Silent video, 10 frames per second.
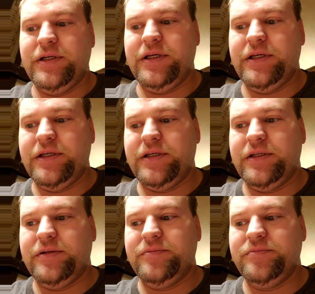
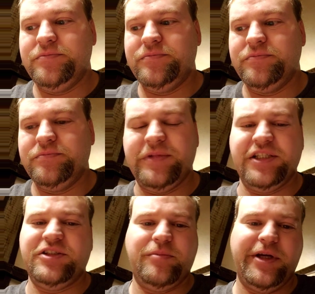And
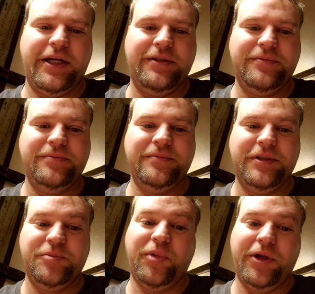that's not bad.
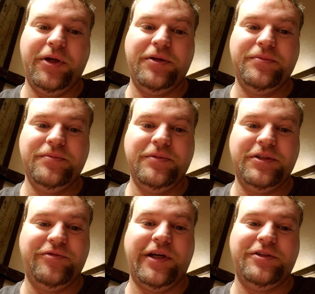That's pretty good.
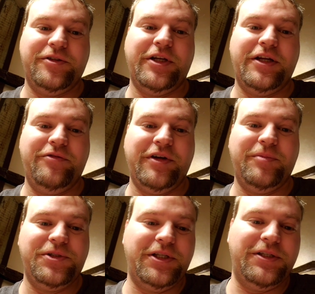That's faster than
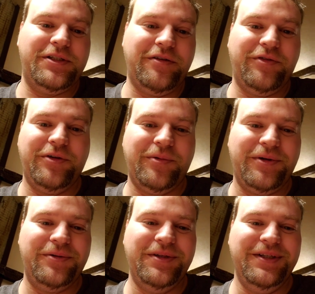95% of the stuff on the
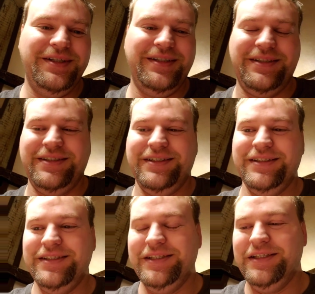road.
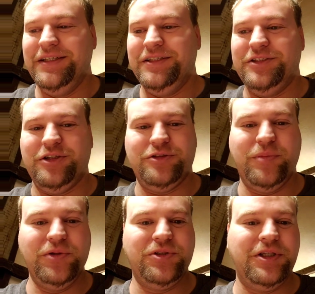It's
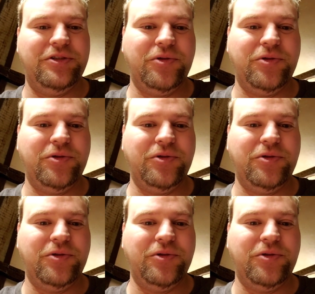mostly